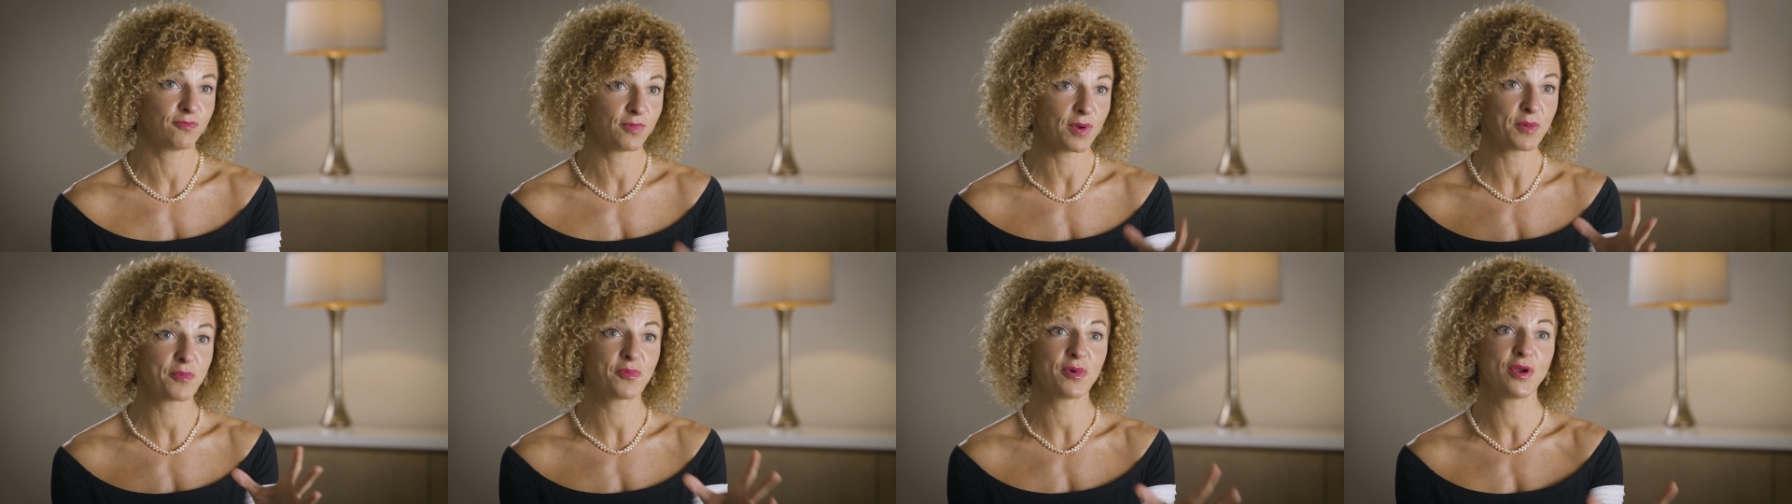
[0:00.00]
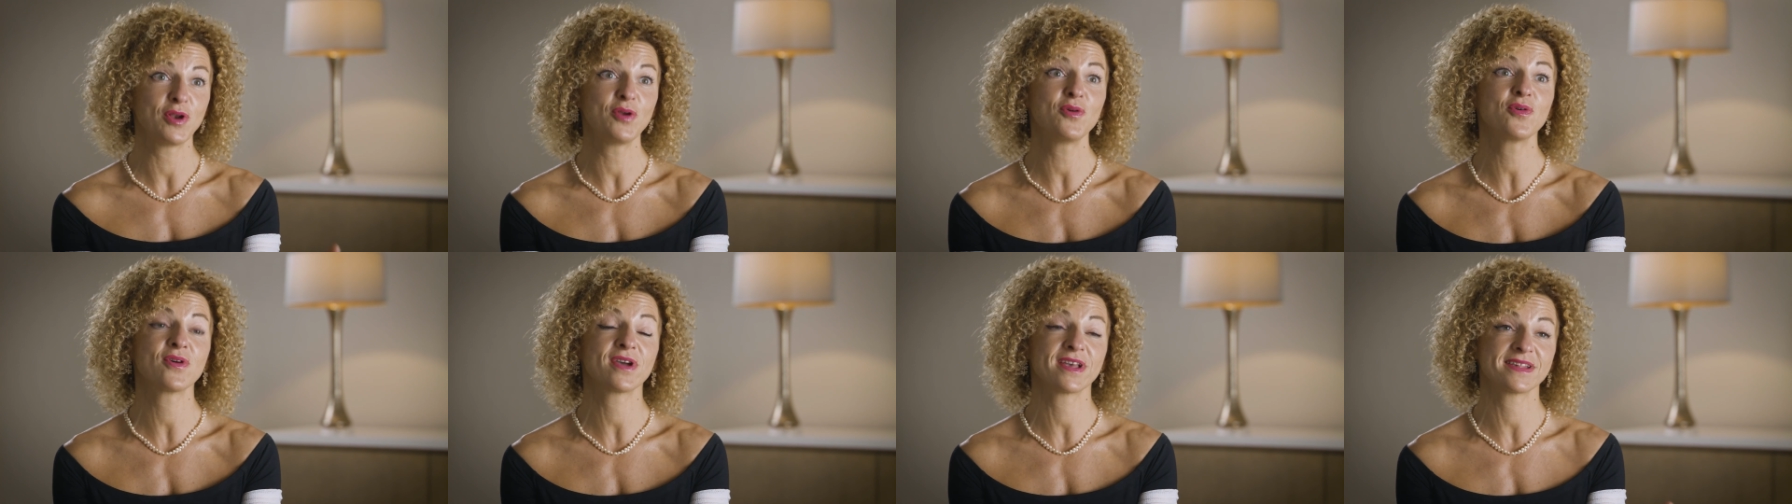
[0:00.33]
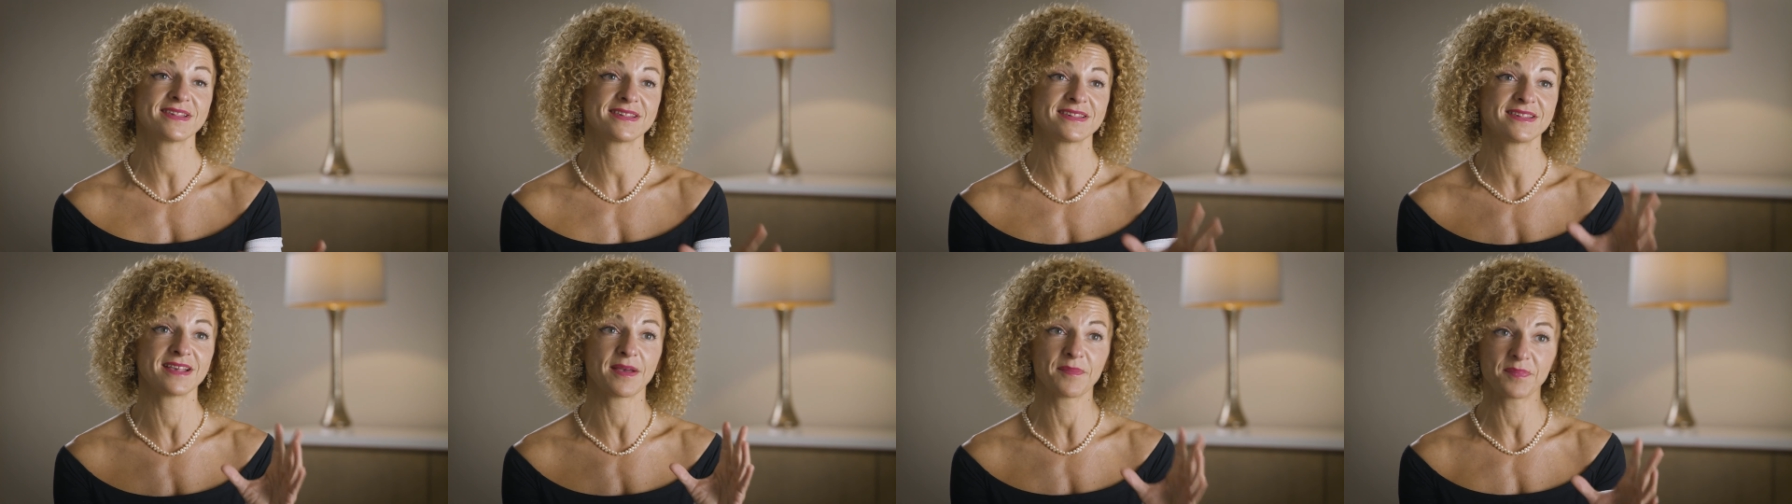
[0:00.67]
when we look at
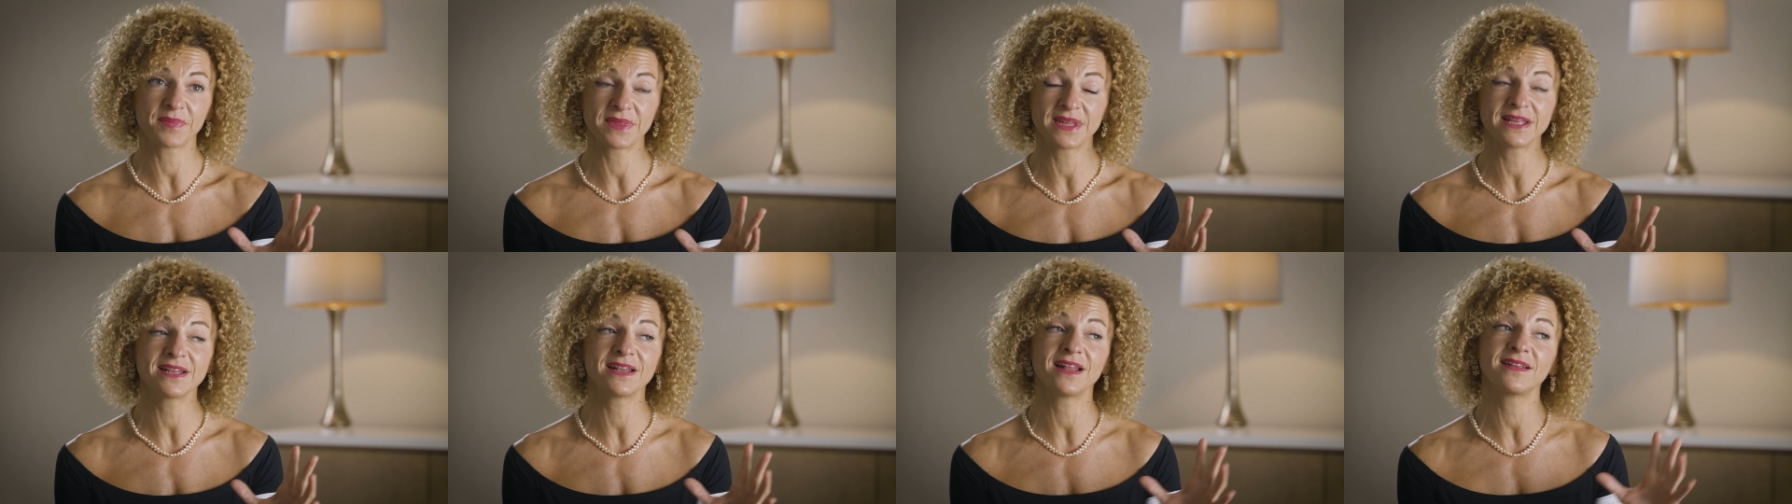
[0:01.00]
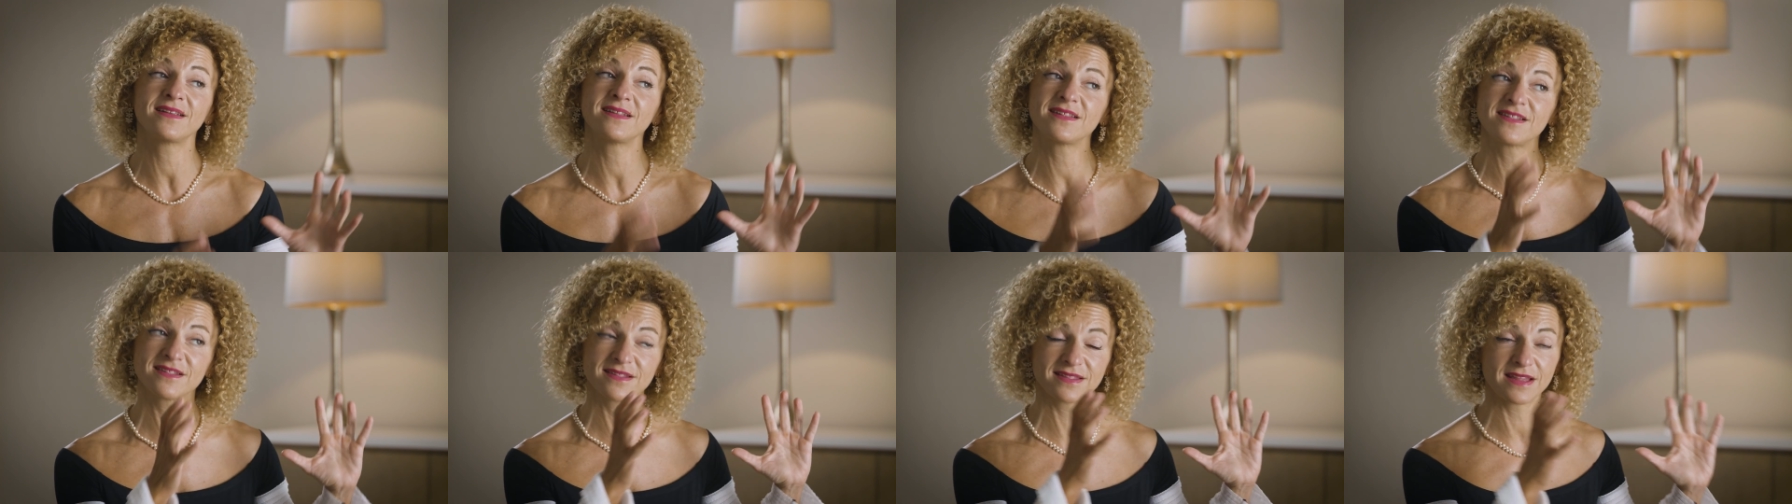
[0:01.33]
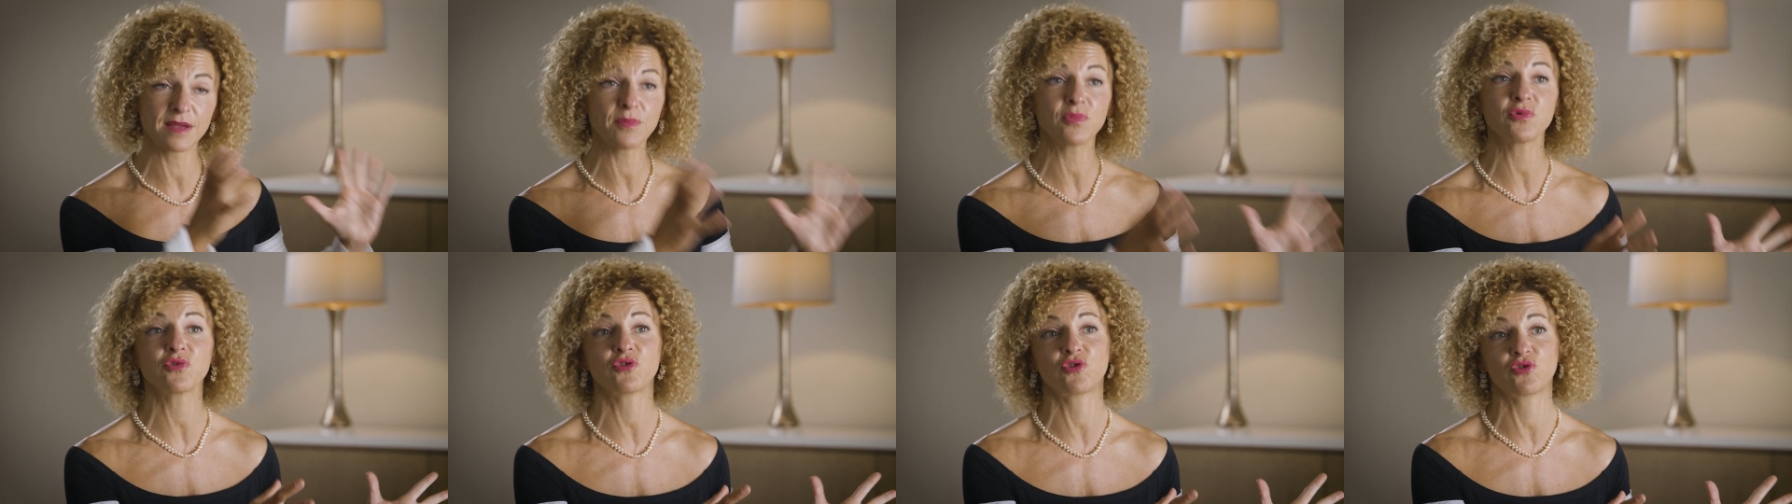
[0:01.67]
something that is
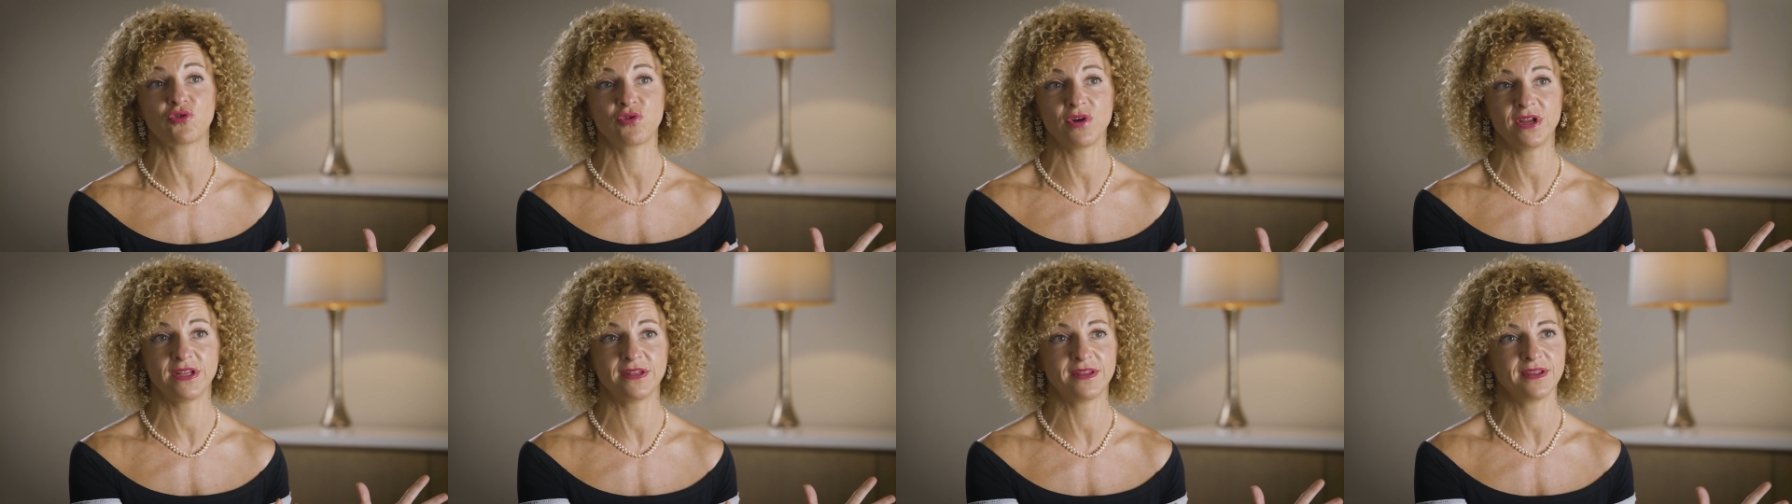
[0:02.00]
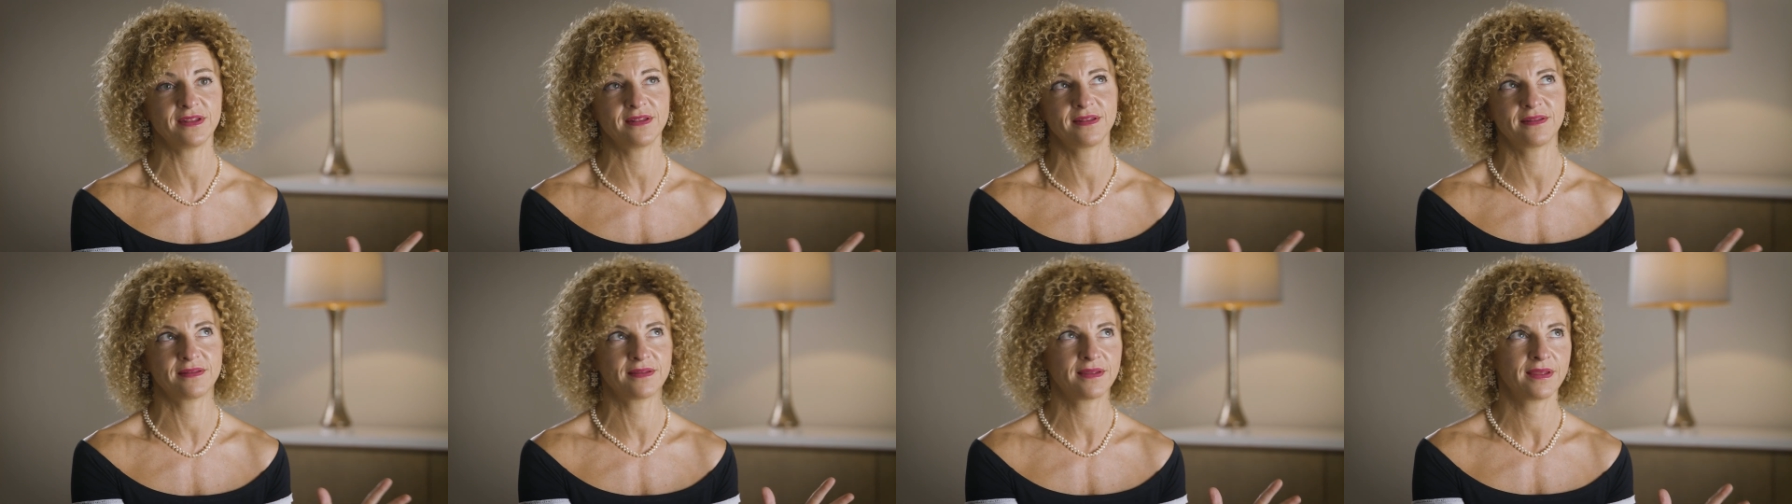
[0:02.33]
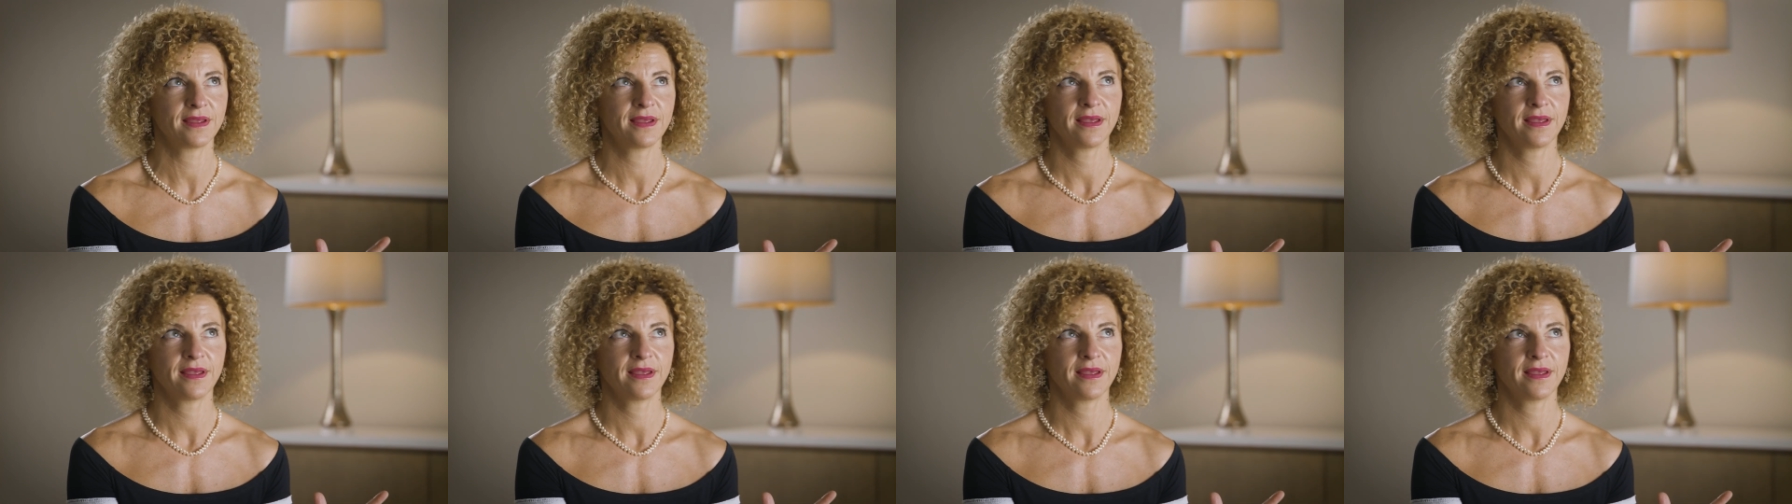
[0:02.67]
demonstrated